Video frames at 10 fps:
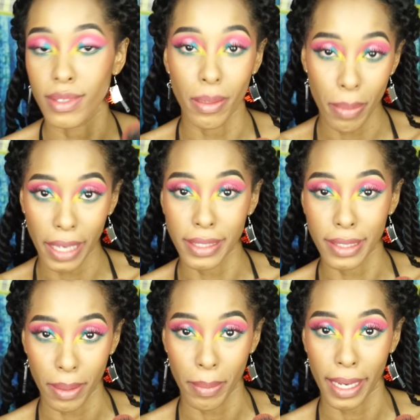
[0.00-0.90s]
the best
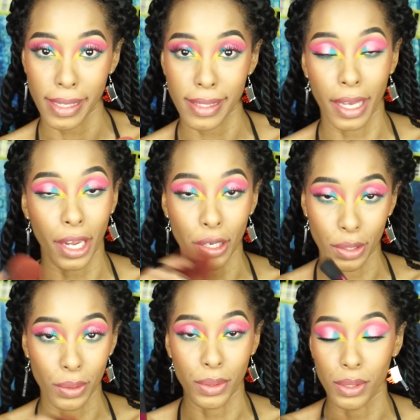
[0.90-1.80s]
and the best. Like,
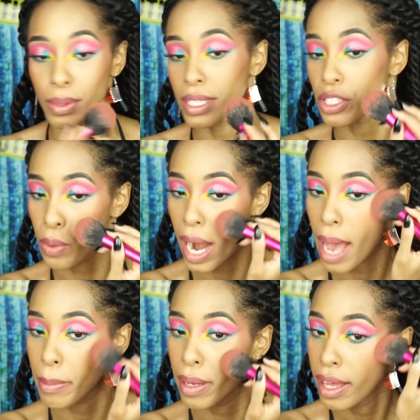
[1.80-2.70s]
dude knew his
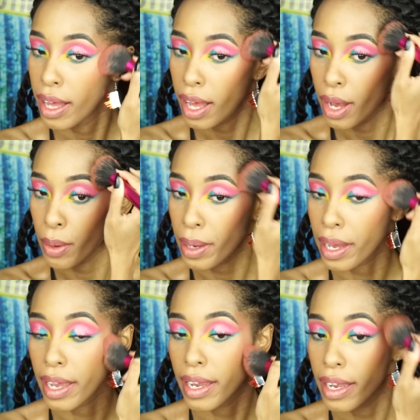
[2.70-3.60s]
crap,
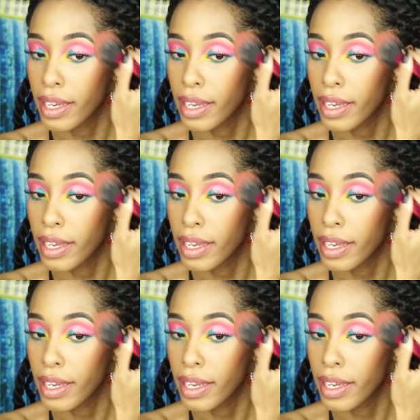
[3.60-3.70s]
okay?